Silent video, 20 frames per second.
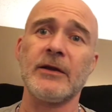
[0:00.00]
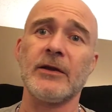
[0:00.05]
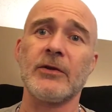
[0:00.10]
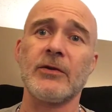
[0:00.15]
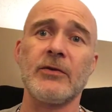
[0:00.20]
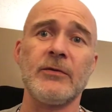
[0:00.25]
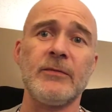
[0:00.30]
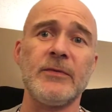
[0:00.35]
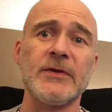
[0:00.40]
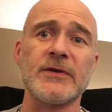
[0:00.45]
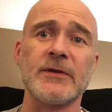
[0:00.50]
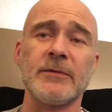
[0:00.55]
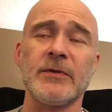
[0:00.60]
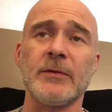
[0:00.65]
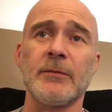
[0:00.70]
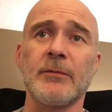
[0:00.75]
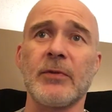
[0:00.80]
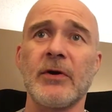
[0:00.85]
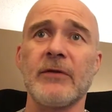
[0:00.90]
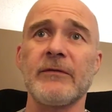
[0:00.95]
It could be
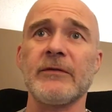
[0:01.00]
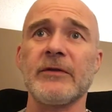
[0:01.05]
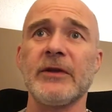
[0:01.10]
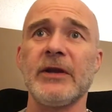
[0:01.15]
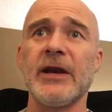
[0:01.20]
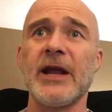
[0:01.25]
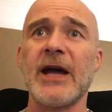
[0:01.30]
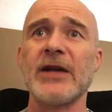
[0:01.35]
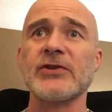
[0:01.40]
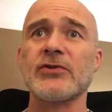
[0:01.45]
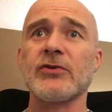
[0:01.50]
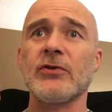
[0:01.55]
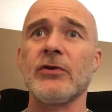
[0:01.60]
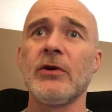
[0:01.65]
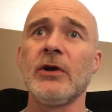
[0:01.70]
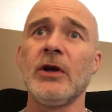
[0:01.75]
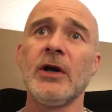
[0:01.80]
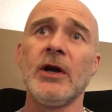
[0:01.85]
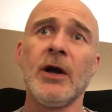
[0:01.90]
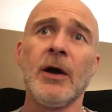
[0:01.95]
something perfectly
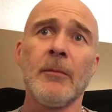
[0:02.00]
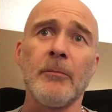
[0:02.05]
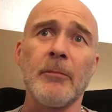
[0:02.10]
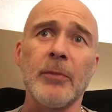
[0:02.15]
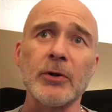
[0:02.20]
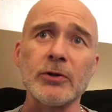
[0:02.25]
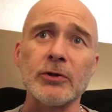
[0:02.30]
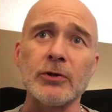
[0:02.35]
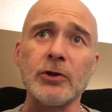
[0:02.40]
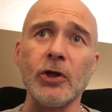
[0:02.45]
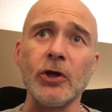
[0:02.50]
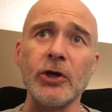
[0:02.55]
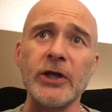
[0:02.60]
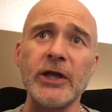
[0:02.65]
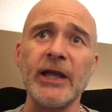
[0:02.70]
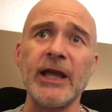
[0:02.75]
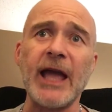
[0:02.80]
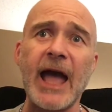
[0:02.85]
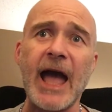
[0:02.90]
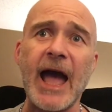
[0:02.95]
natural, but
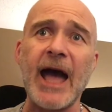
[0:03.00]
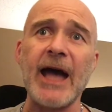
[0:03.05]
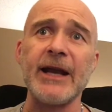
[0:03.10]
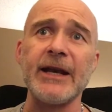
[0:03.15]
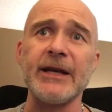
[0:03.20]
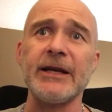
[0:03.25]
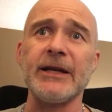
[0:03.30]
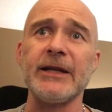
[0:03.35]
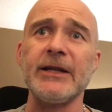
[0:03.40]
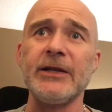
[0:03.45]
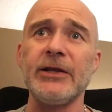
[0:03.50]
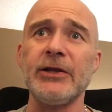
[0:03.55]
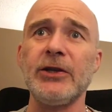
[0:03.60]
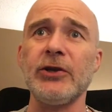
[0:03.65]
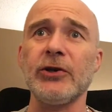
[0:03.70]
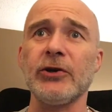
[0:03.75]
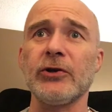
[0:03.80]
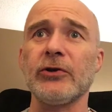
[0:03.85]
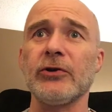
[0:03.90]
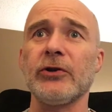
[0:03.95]
looking at it
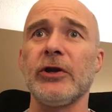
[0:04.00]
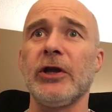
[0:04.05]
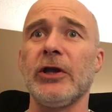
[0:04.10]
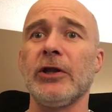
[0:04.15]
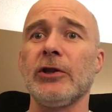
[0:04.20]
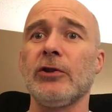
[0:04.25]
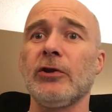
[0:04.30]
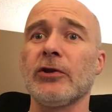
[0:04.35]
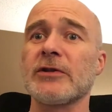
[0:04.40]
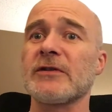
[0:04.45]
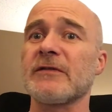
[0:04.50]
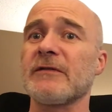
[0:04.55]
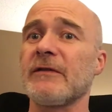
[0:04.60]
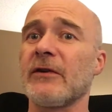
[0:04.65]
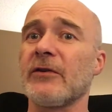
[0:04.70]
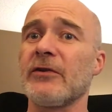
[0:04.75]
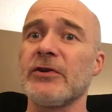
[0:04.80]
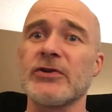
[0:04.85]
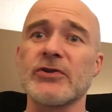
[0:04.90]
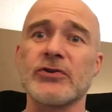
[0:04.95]
here, it looks
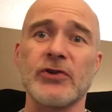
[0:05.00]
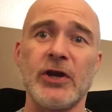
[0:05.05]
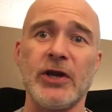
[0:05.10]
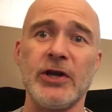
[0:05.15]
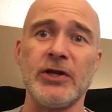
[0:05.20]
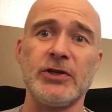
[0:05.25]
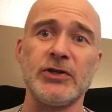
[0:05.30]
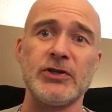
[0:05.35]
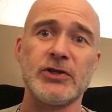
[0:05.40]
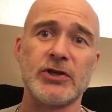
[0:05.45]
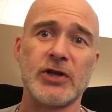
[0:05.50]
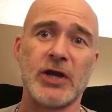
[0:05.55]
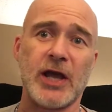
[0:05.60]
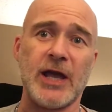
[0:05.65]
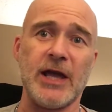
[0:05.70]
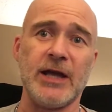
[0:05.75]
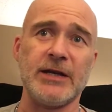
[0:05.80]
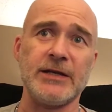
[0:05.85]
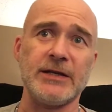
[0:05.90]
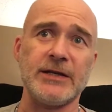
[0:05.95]
very strange,
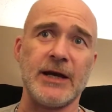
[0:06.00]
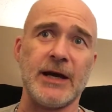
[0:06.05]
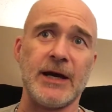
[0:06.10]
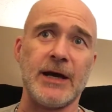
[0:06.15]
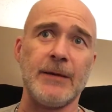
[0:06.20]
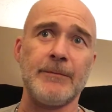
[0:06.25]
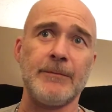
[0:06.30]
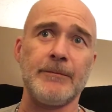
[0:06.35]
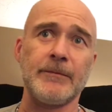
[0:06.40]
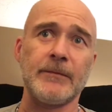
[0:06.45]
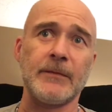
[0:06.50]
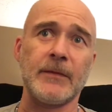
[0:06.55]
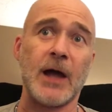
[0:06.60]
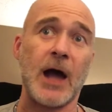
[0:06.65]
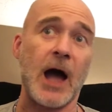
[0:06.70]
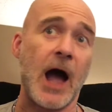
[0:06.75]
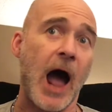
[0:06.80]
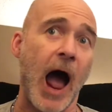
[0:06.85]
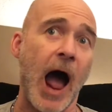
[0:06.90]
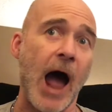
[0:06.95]
and
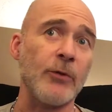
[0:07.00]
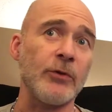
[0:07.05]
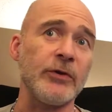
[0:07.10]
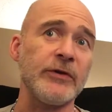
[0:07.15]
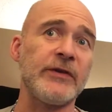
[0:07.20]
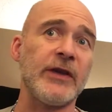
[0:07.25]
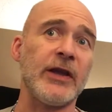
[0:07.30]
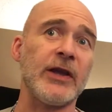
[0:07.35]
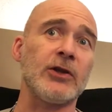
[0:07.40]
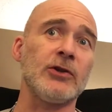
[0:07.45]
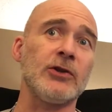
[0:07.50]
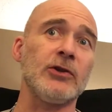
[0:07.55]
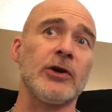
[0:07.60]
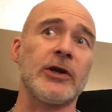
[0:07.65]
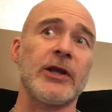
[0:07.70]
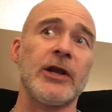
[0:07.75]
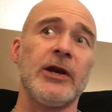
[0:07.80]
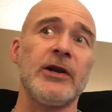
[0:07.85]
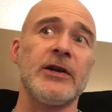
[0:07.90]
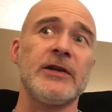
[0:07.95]
I would take a
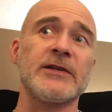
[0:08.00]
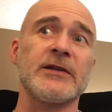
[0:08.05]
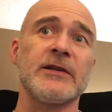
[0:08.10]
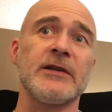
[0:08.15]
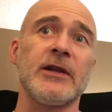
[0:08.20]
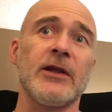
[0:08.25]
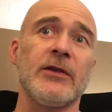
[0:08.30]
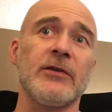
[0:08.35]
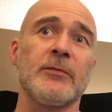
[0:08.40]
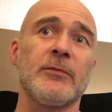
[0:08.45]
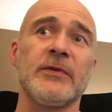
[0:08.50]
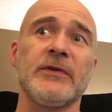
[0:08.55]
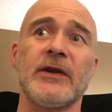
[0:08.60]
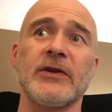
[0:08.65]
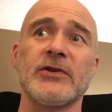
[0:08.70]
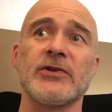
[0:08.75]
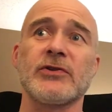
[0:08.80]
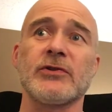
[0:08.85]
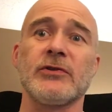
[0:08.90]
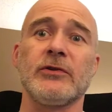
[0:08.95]
look at it as another
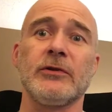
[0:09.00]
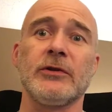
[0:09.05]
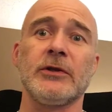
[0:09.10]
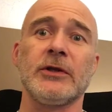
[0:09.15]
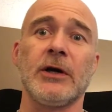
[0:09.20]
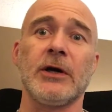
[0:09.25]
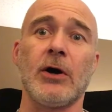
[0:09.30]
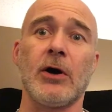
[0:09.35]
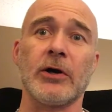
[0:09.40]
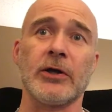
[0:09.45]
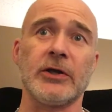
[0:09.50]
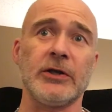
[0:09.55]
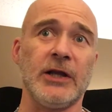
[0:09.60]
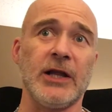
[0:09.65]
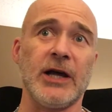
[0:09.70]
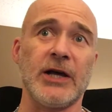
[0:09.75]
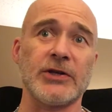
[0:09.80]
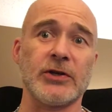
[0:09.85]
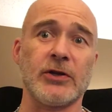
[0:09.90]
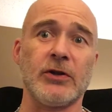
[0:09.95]
potential
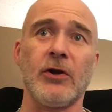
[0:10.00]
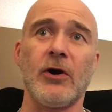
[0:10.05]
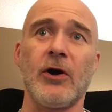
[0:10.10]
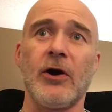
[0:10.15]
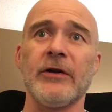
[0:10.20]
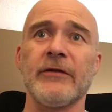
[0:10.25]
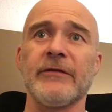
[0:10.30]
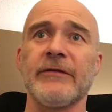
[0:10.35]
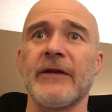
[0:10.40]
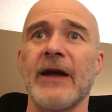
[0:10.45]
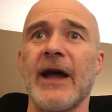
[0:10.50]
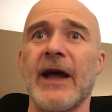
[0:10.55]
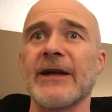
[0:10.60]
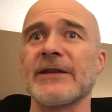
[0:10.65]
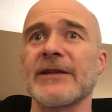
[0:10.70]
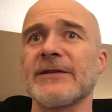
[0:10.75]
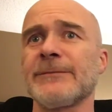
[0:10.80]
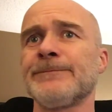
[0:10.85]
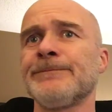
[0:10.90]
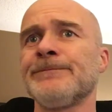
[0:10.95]
archaeological artifact.